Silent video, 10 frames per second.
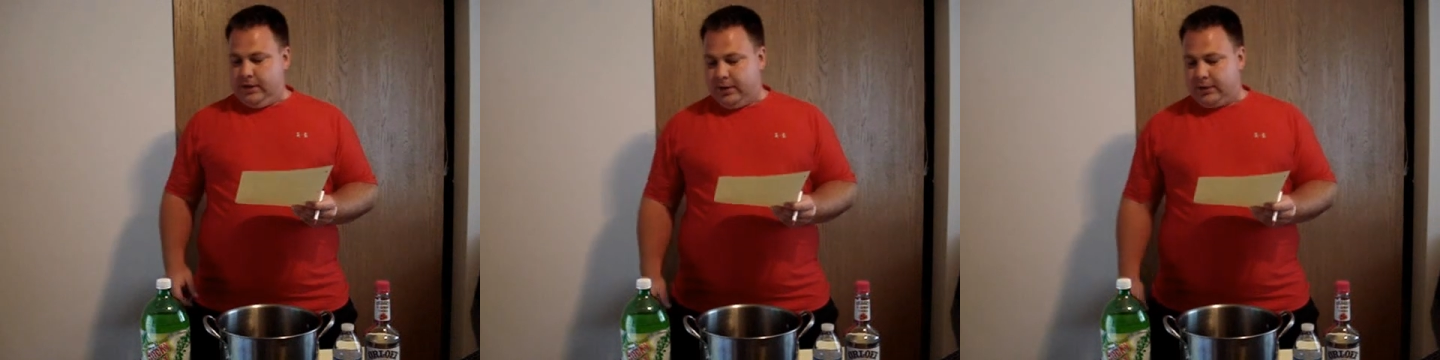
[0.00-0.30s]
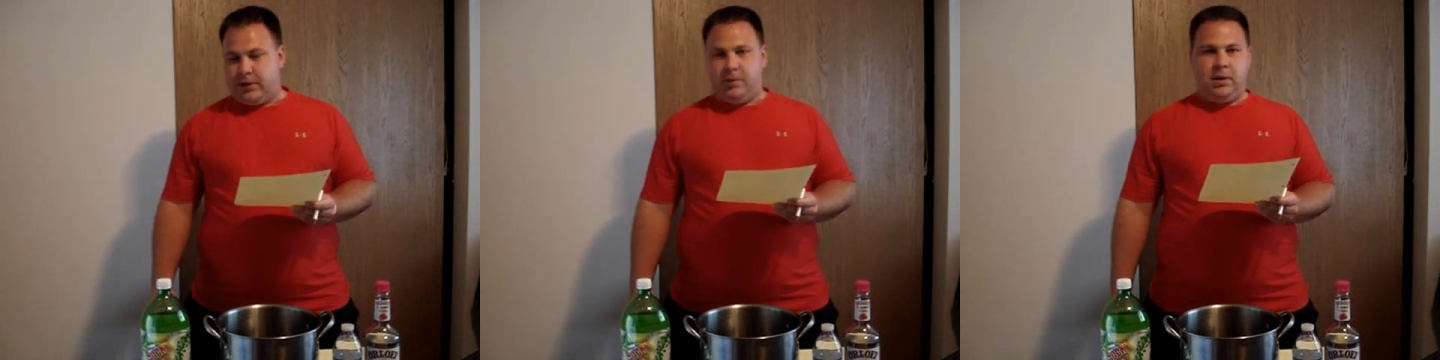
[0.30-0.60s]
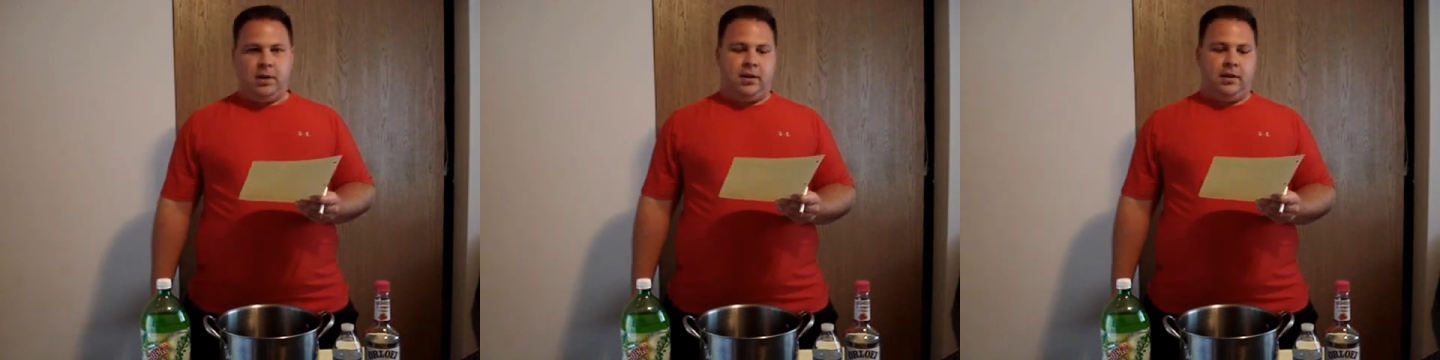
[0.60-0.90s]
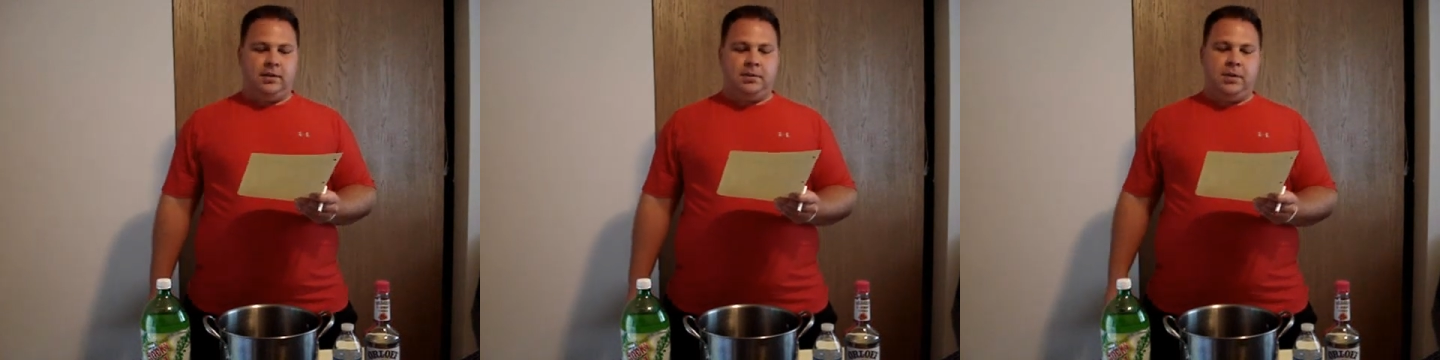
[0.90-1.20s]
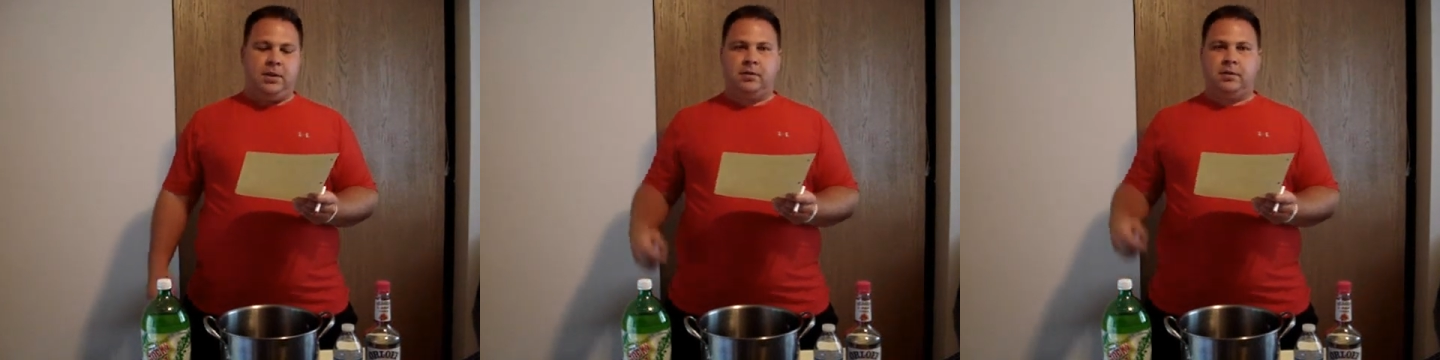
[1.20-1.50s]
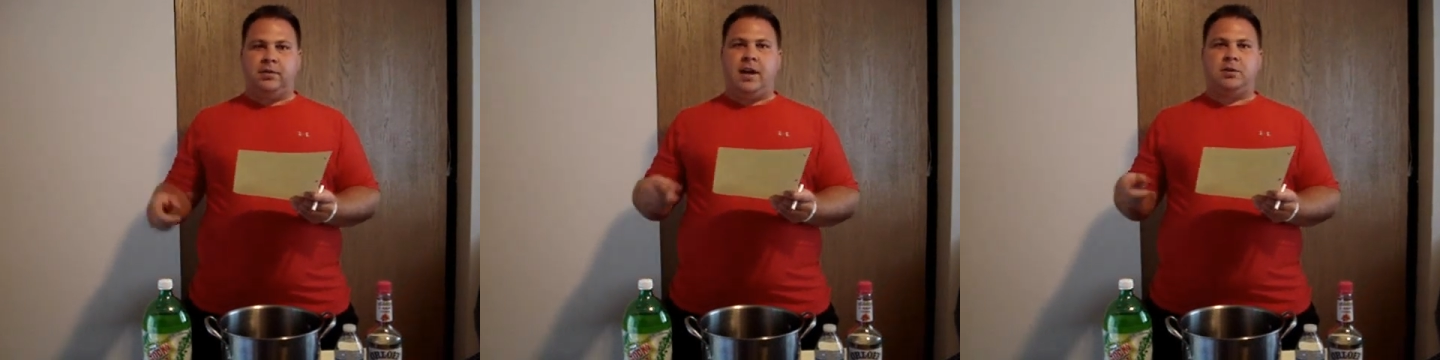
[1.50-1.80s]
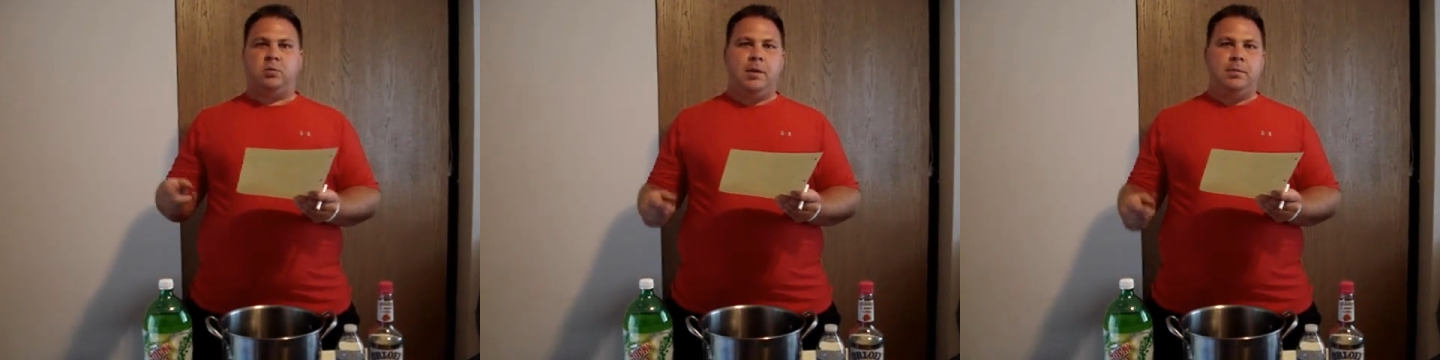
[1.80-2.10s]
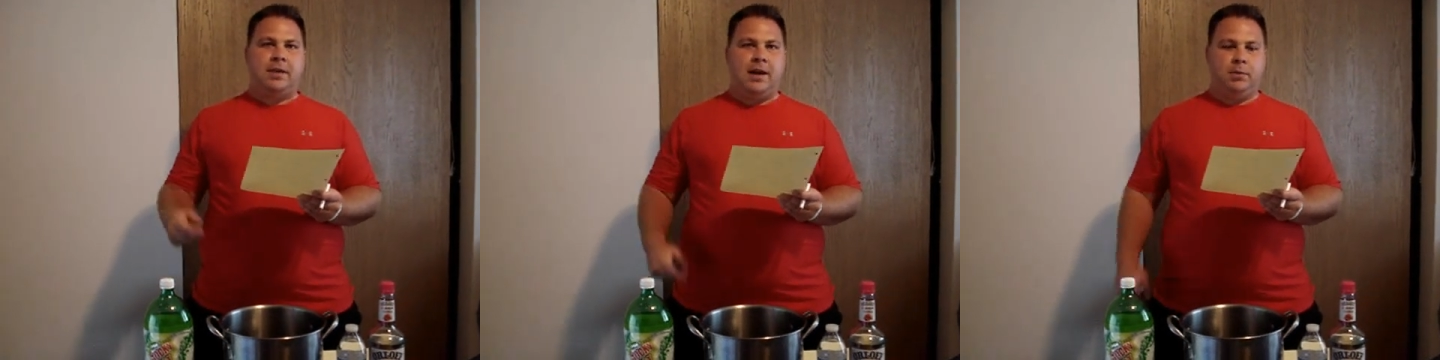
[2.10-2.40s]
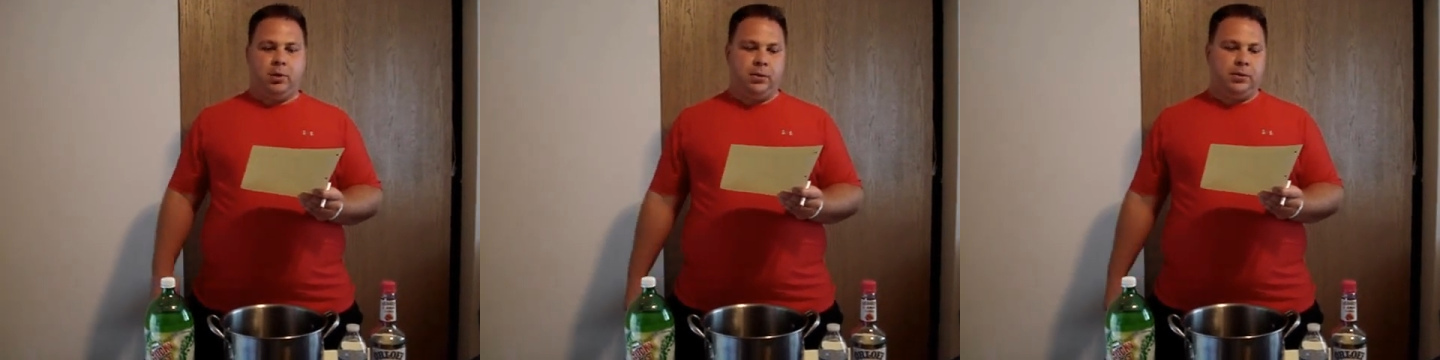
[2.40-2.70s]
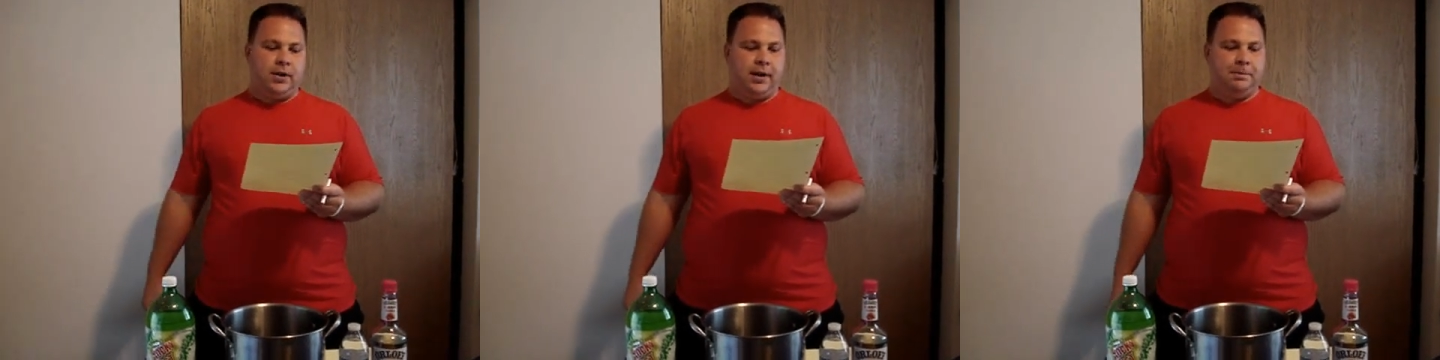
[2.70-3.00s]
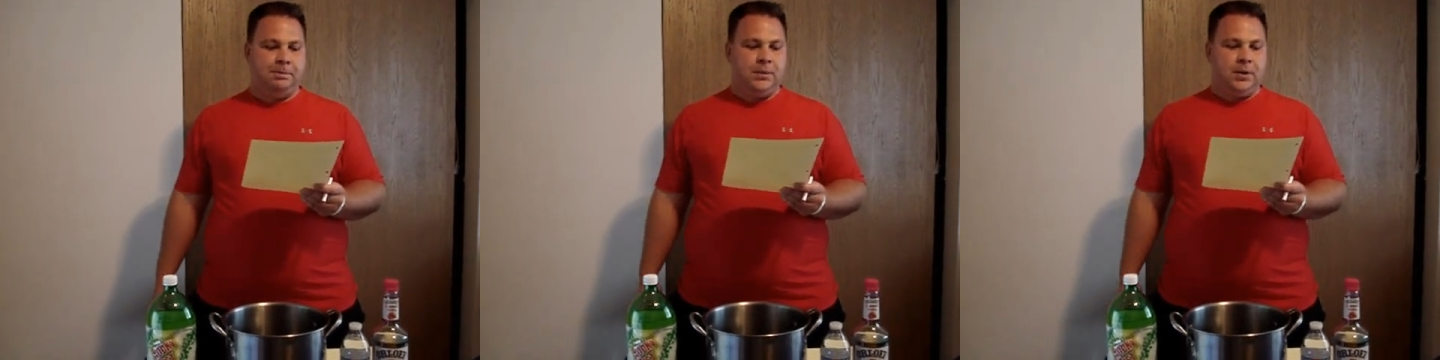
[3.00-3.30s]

that's going to be on speaker/webcam the whole time.